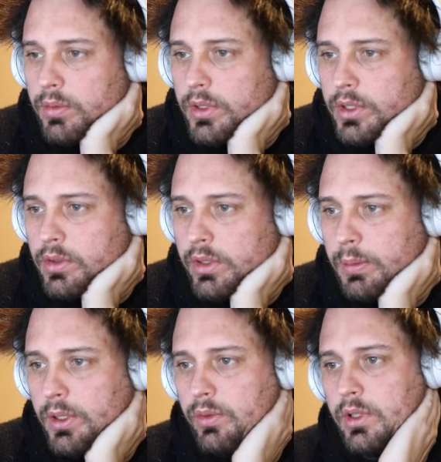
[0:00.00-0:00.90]
which
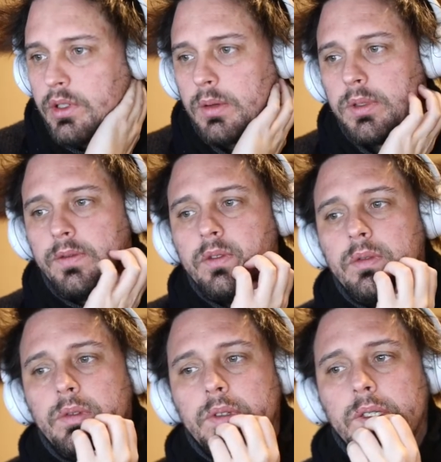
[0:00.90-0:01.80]
corresponds with the top left
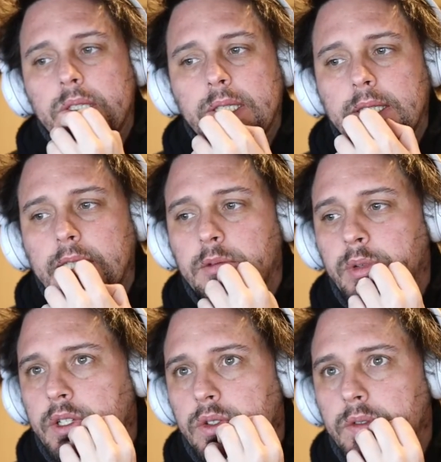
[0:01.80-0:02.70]

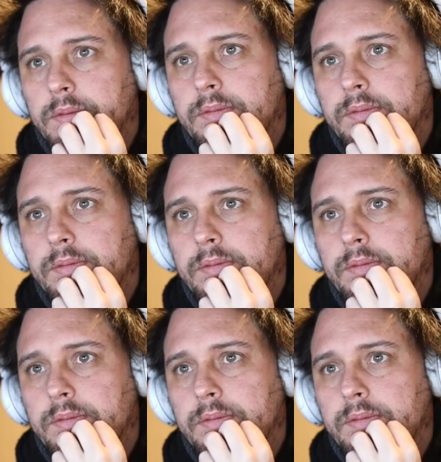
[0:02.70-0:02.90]
pixel.